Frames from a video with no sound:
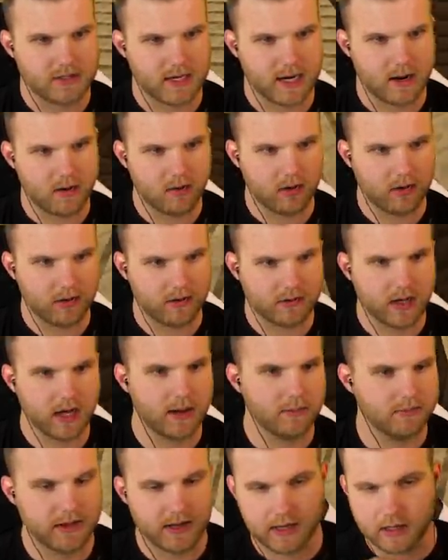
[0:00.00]
now we're on the
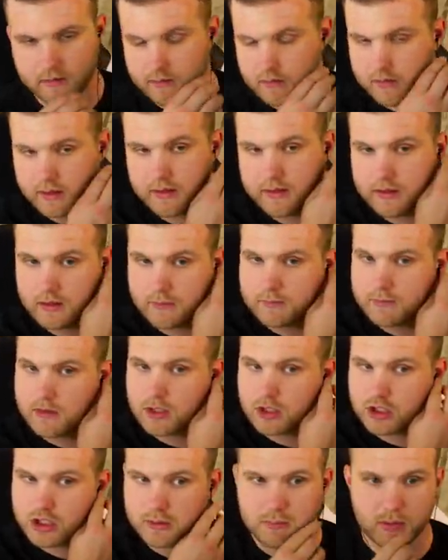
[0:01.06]
top deck of
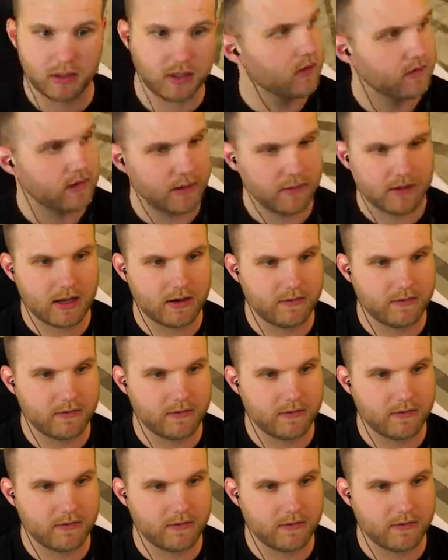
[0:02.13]
the ship here. So now we gotta